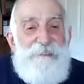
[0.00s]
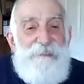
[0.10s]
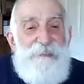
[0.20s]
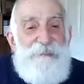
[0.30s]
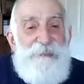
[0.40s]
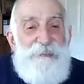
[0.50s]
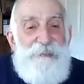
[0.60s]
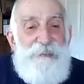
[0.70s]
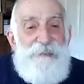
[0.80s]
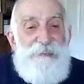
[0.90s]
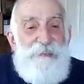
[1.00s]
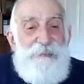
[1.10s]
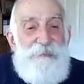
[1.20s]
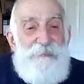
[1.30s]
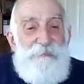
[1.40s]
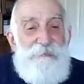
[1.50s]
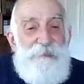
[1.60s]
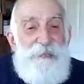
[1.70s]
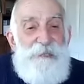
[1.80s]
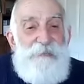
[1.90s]
Whether it's a girl or
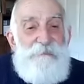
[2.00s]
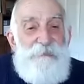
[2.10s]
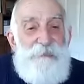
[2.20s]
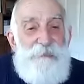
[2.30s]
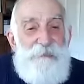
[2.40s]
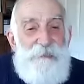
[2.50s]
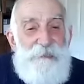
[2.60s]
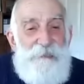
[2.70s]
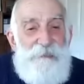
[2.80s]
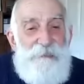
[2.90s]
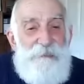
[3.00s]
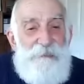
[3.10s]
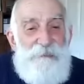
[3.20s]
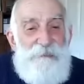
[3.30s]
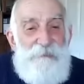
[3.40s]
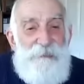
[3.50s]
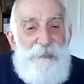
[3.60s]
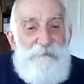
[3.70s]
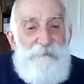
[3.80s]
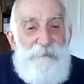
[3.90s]
freedom or
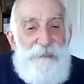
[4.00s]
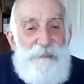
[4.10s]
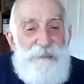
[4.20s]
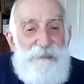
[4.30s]
something.